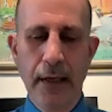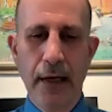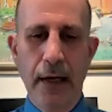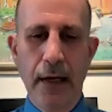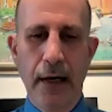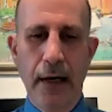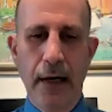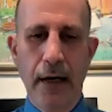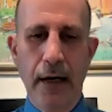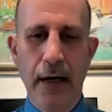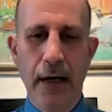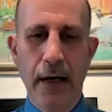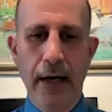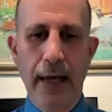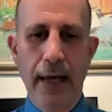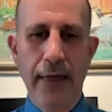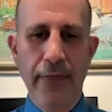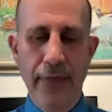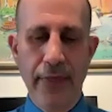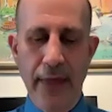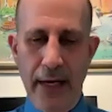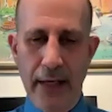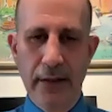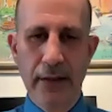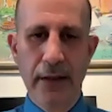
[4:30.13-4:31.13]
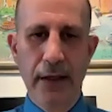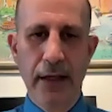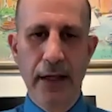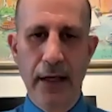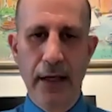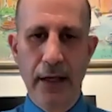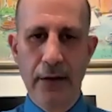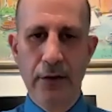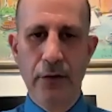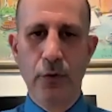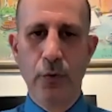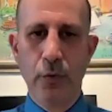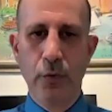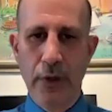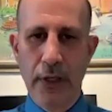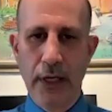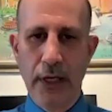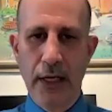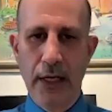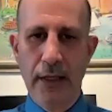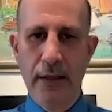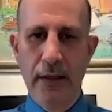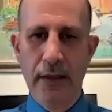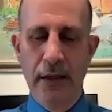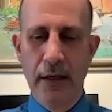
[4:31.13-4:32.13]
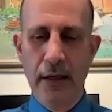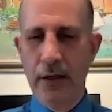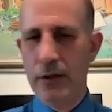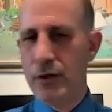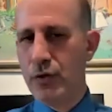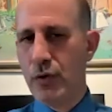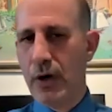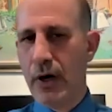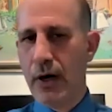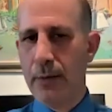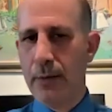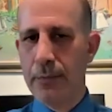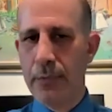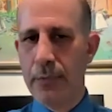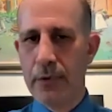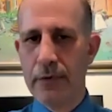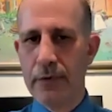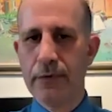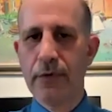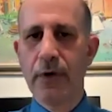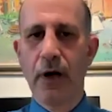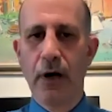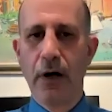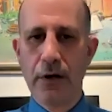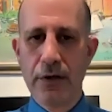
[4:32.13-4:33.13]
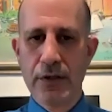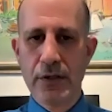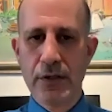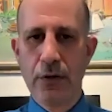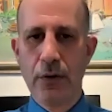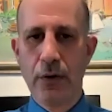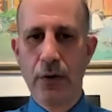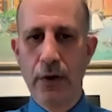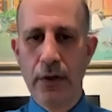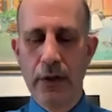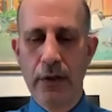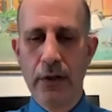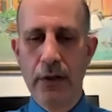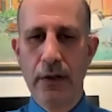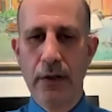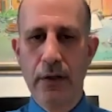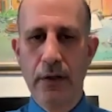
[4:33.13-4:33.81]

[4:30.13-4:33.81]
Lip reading: and then can create an intraoperative carcinoid